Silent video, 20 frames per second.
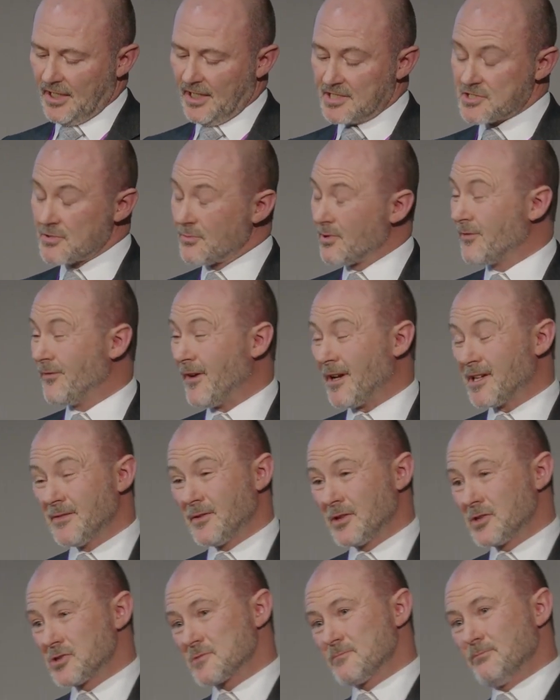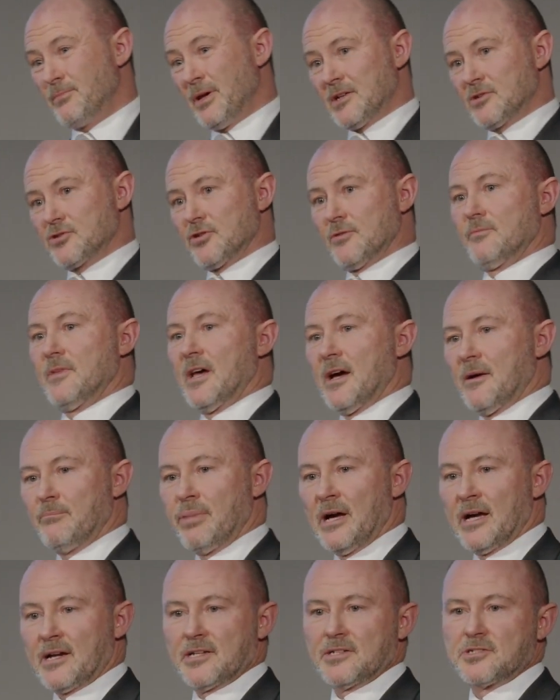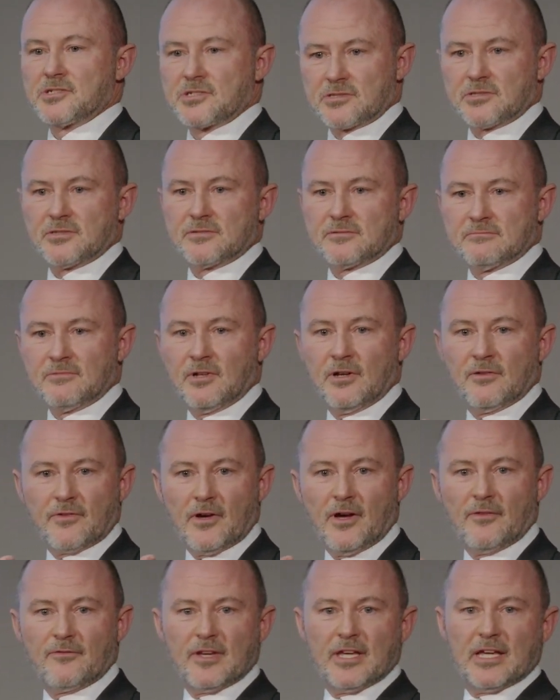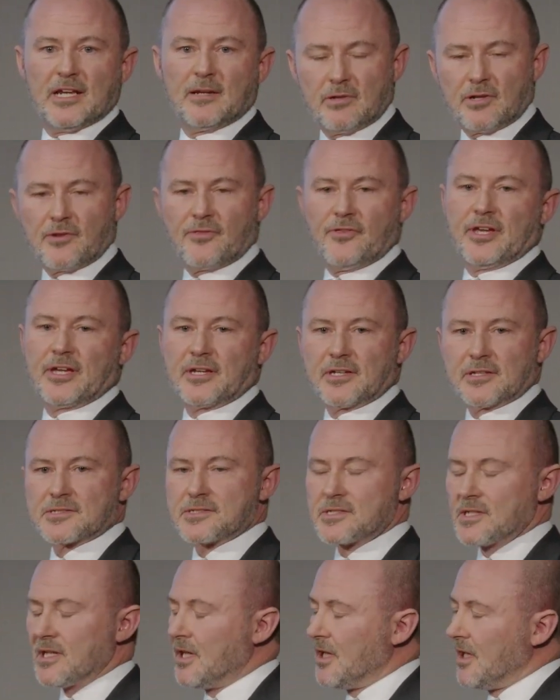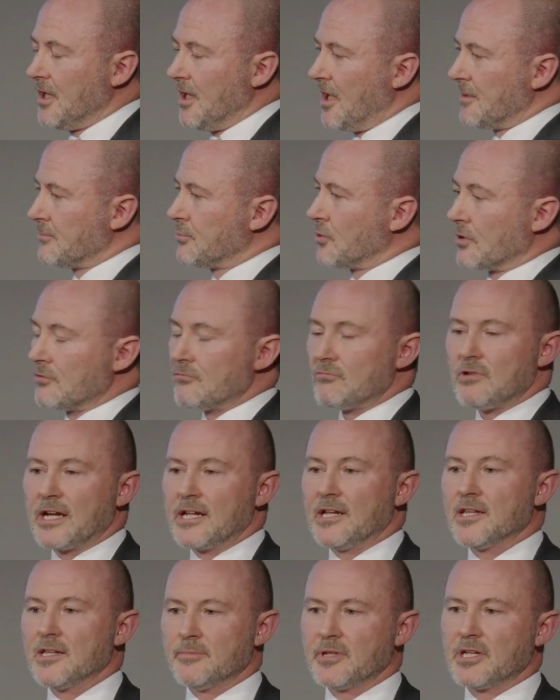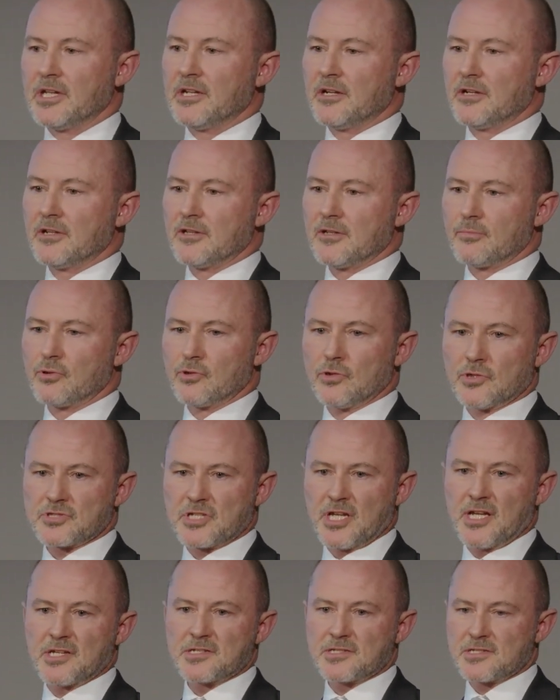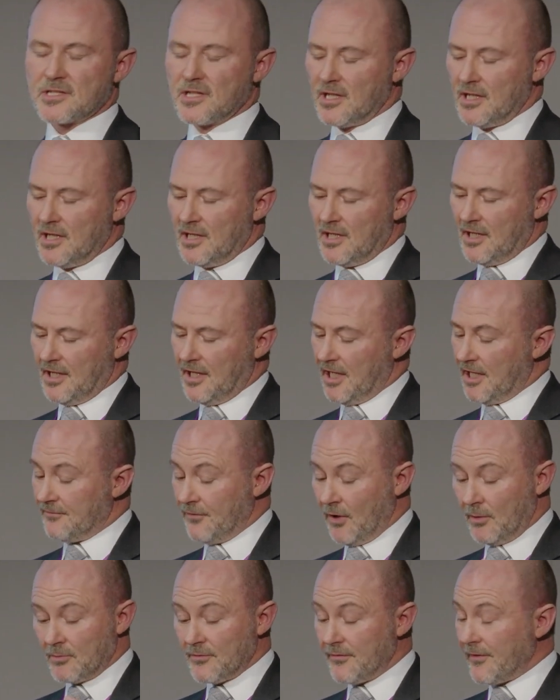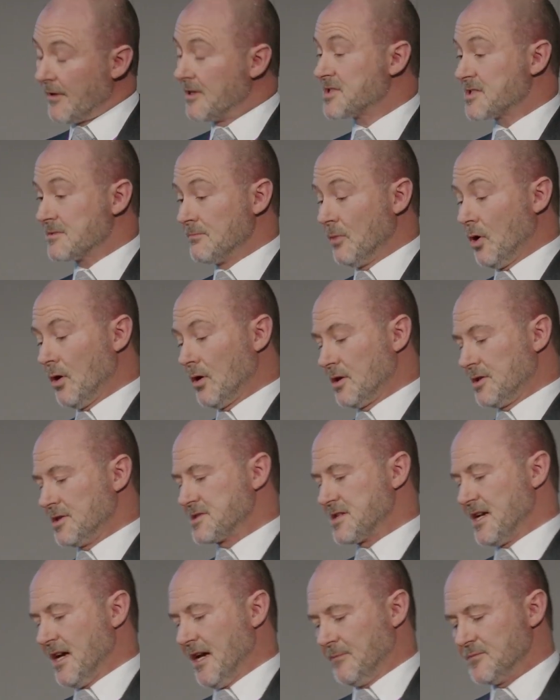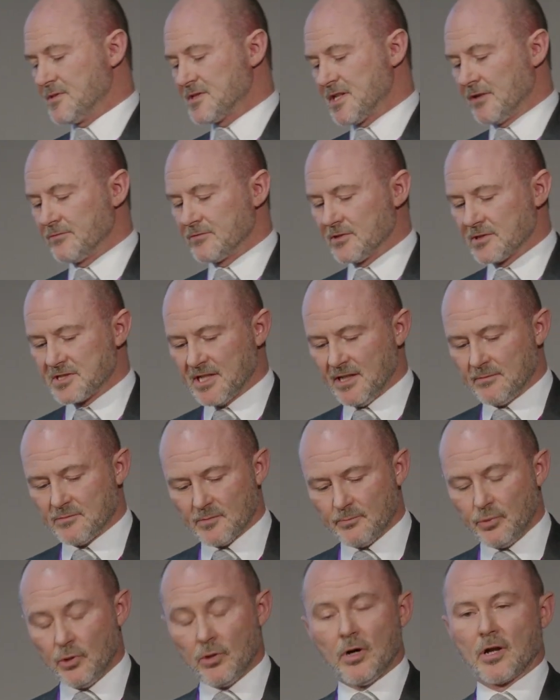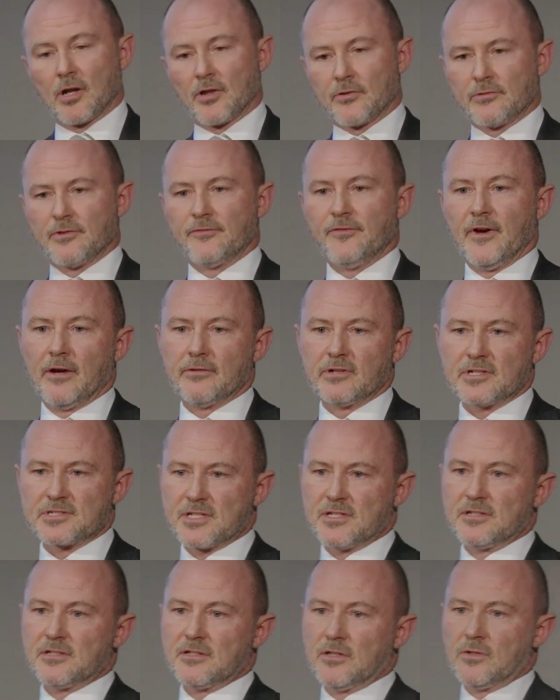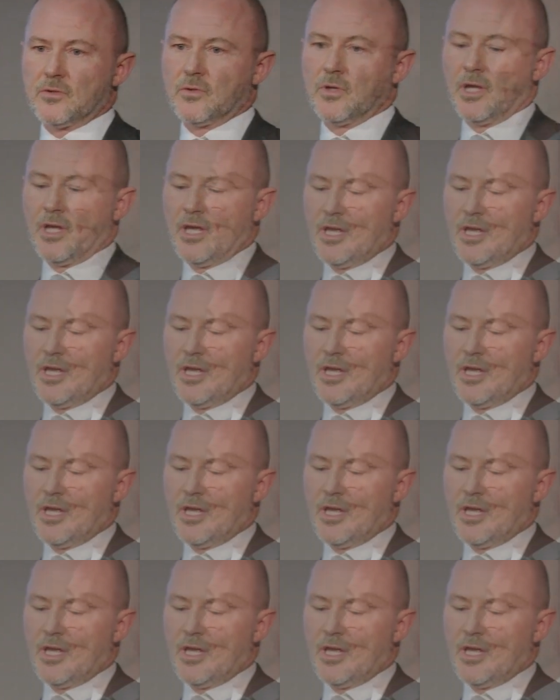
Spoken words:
So we effectively just picked up that package of available things and put it right at the beginning of the process. Formed a very small, at the time, central team to put all of the referrals into.